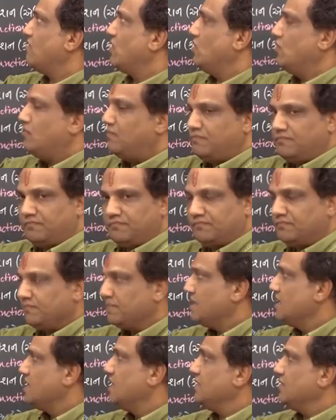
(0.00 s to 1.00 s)
volume,
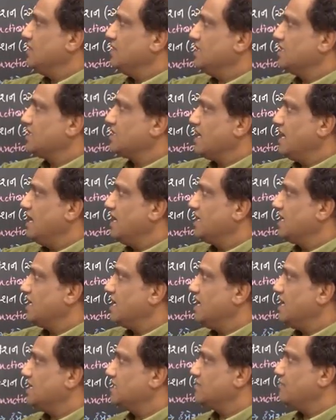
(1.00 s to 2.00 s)
this
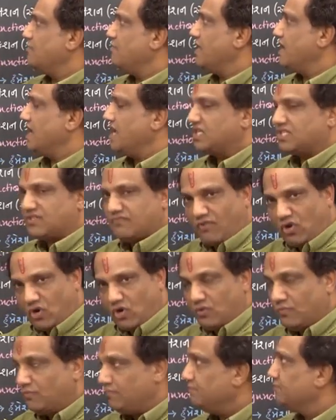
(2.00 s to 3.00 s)
collector has biggest
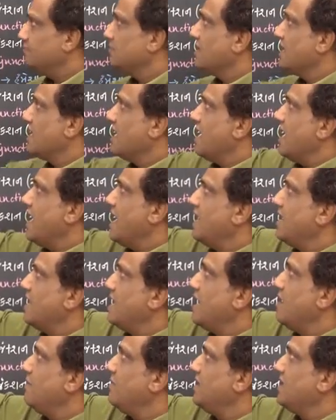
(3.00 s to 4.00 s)
volume and
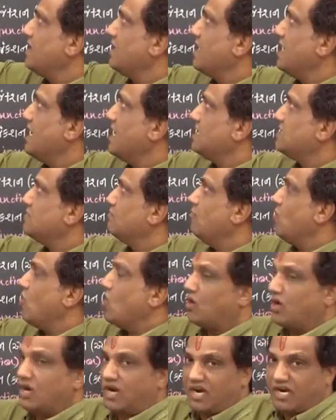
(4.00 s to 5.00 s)
emitter has
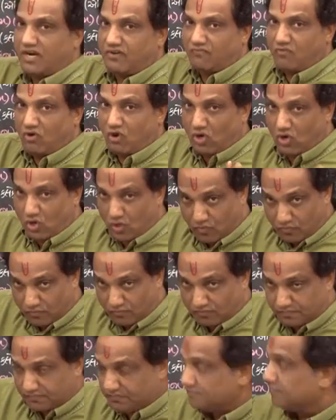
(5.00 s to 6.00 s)
moderate
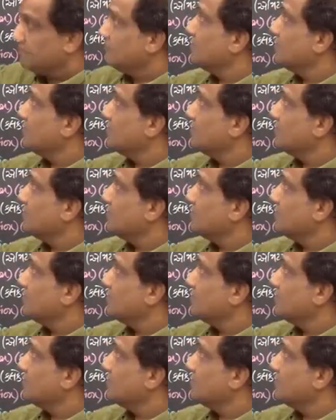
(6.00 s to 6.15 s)
volume.